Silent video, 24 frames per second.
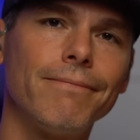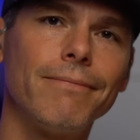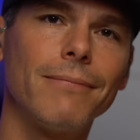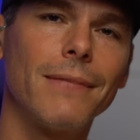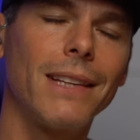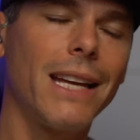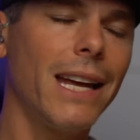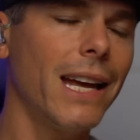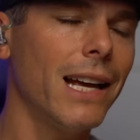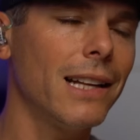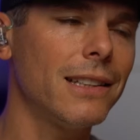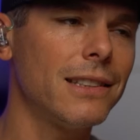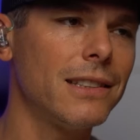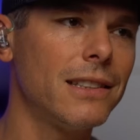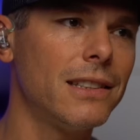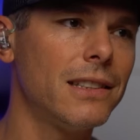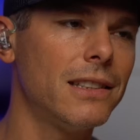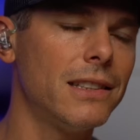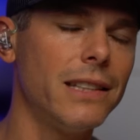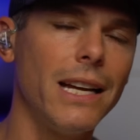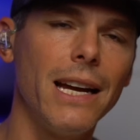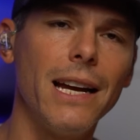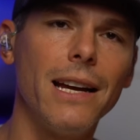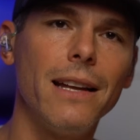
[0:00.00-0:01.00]
Can't
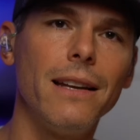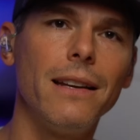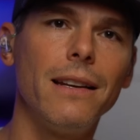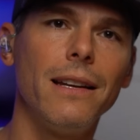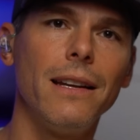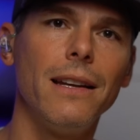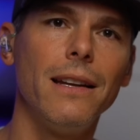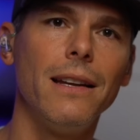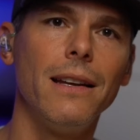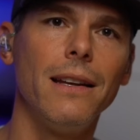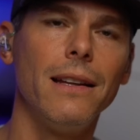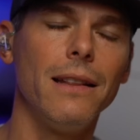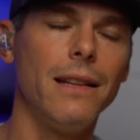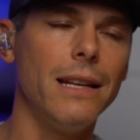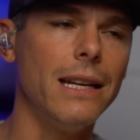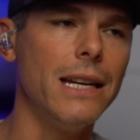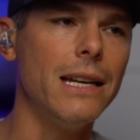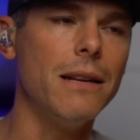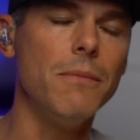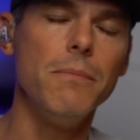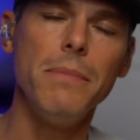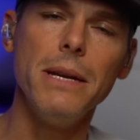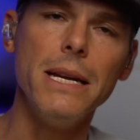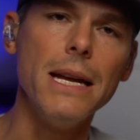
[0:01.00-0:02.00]
stand the
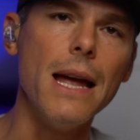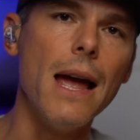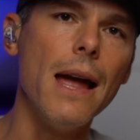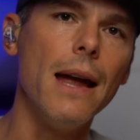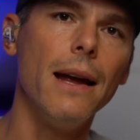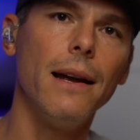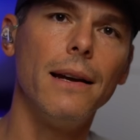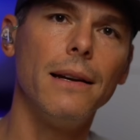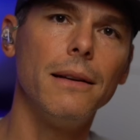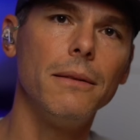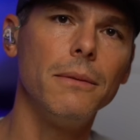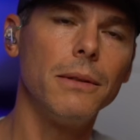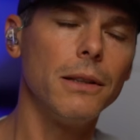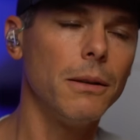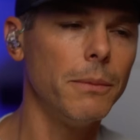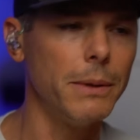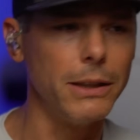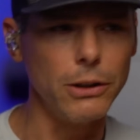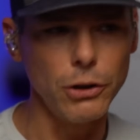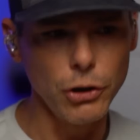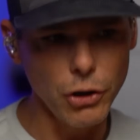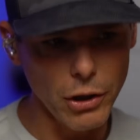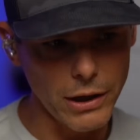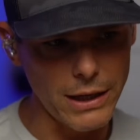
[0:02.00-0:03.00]
NBA. I mean,
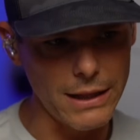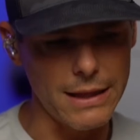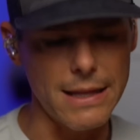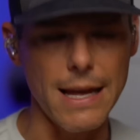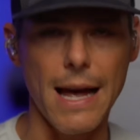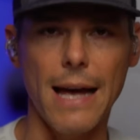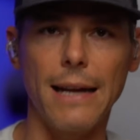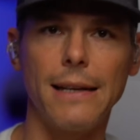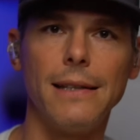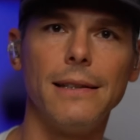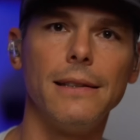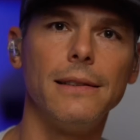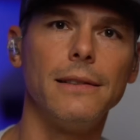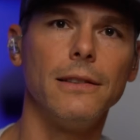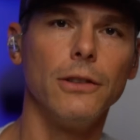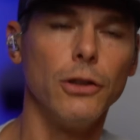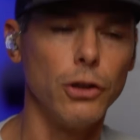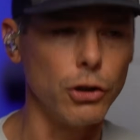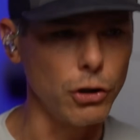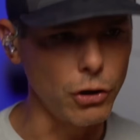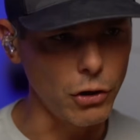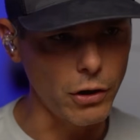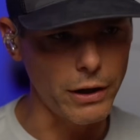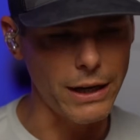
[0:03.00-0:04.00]
look at that.
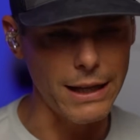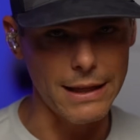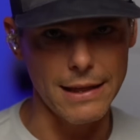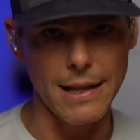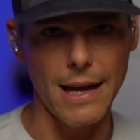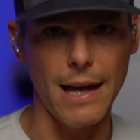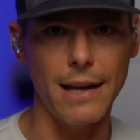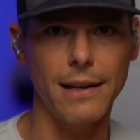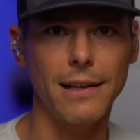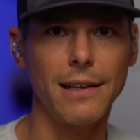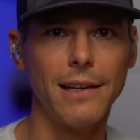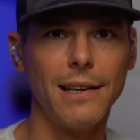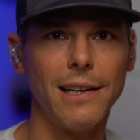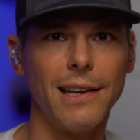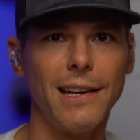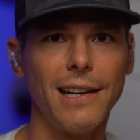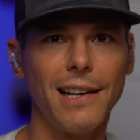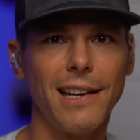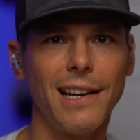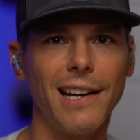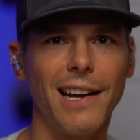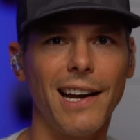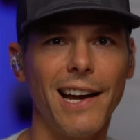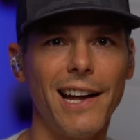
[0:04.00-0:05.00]
Look at that.
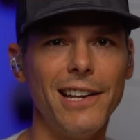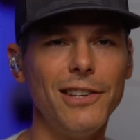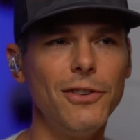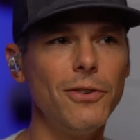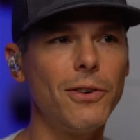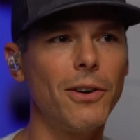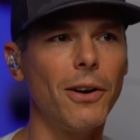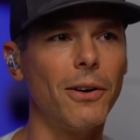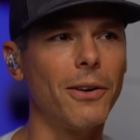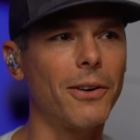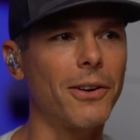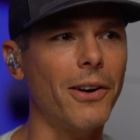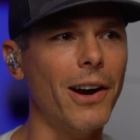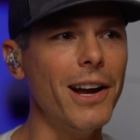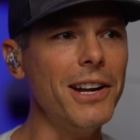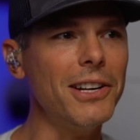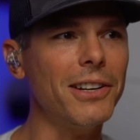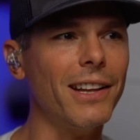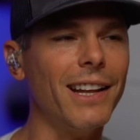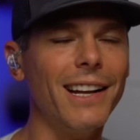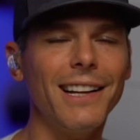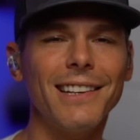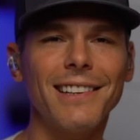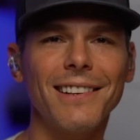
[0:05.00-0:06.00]
And you go, Granger,
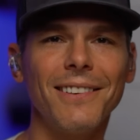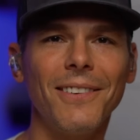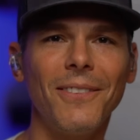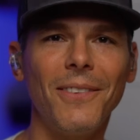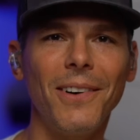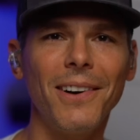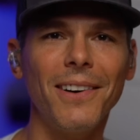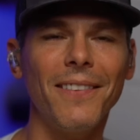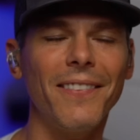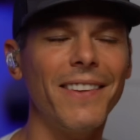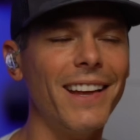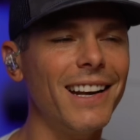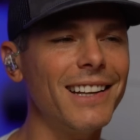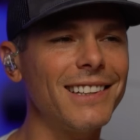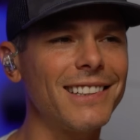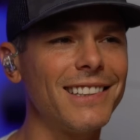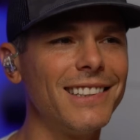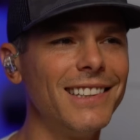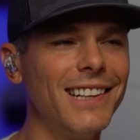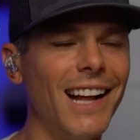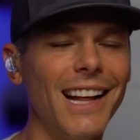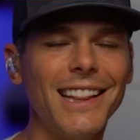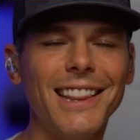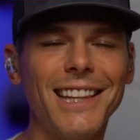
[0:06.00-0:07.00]
that has
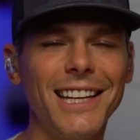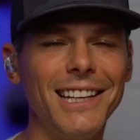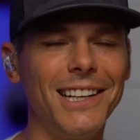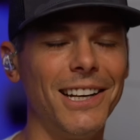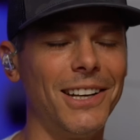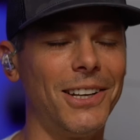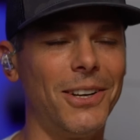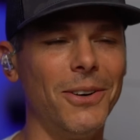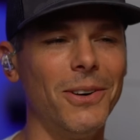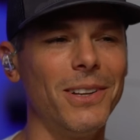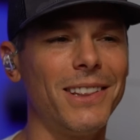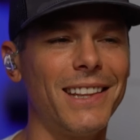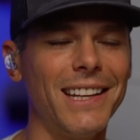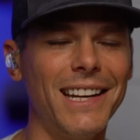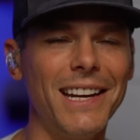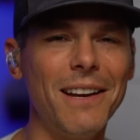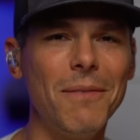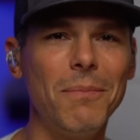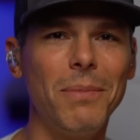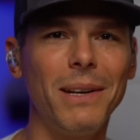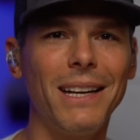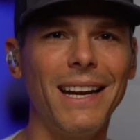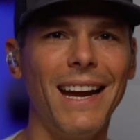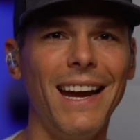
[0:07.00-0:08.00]
nothing to do with the
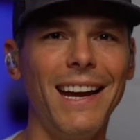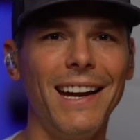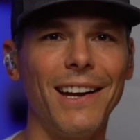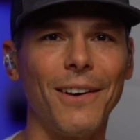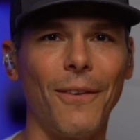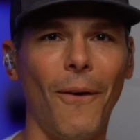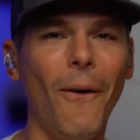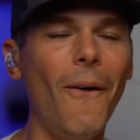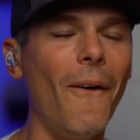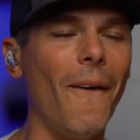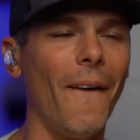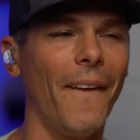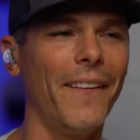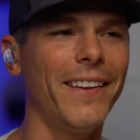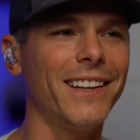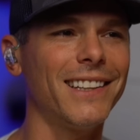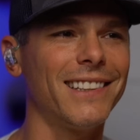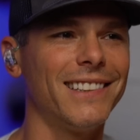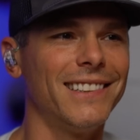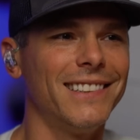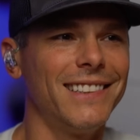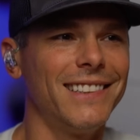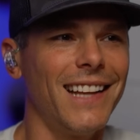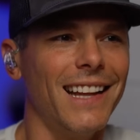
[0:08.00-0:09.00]
NBA at all. It's
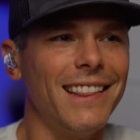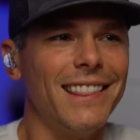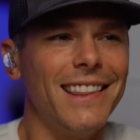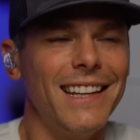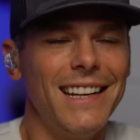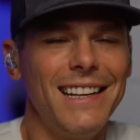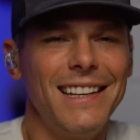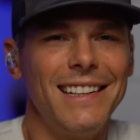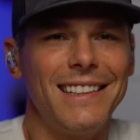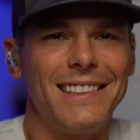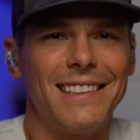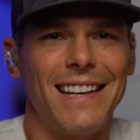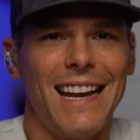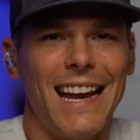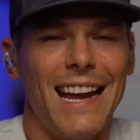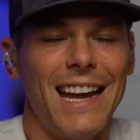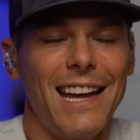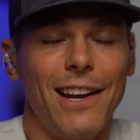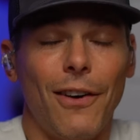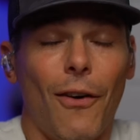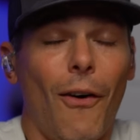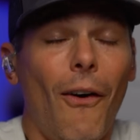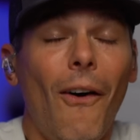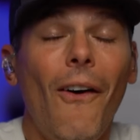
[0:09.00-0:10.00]
nothing at
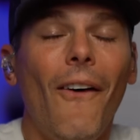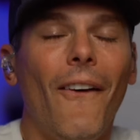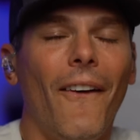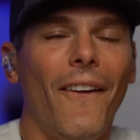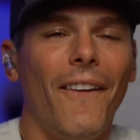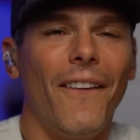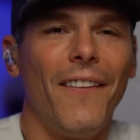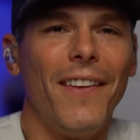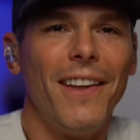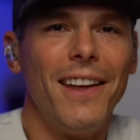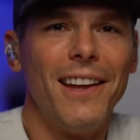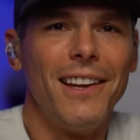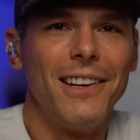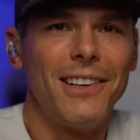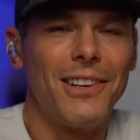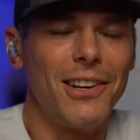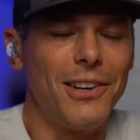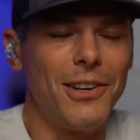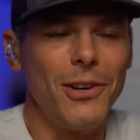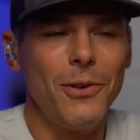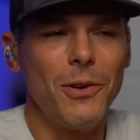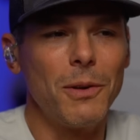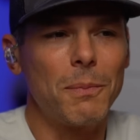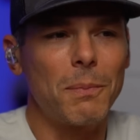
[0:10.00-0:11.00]
all to do
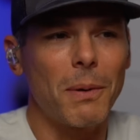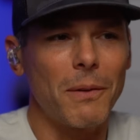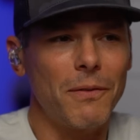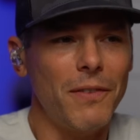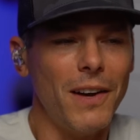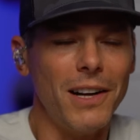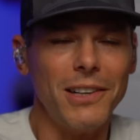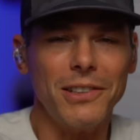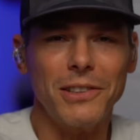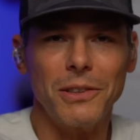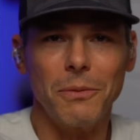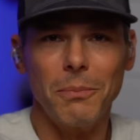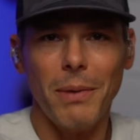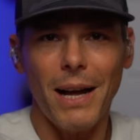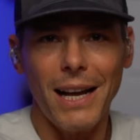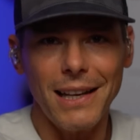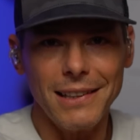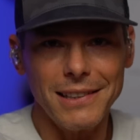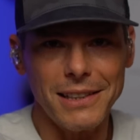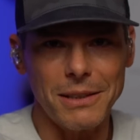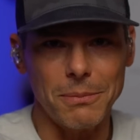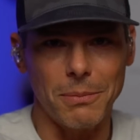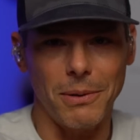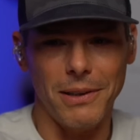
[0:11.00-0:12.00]
with professional basketball.